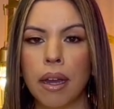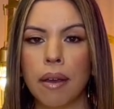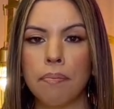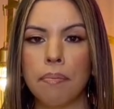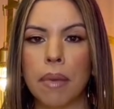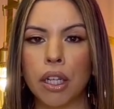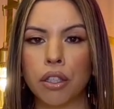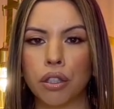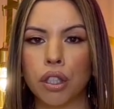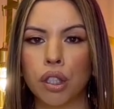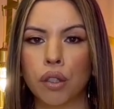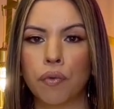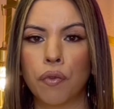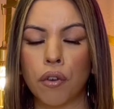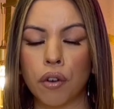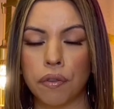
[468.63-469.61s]
measures
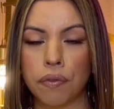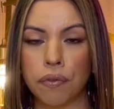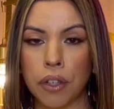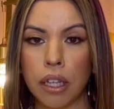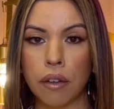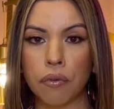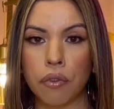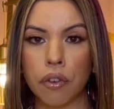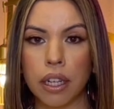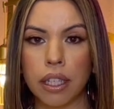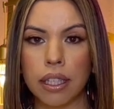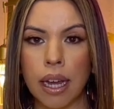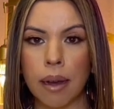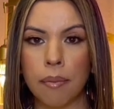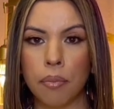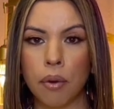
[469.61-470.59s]
4 feet, for
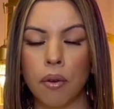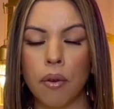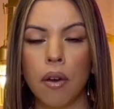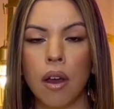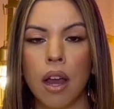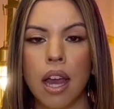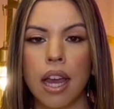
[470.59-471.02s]
example,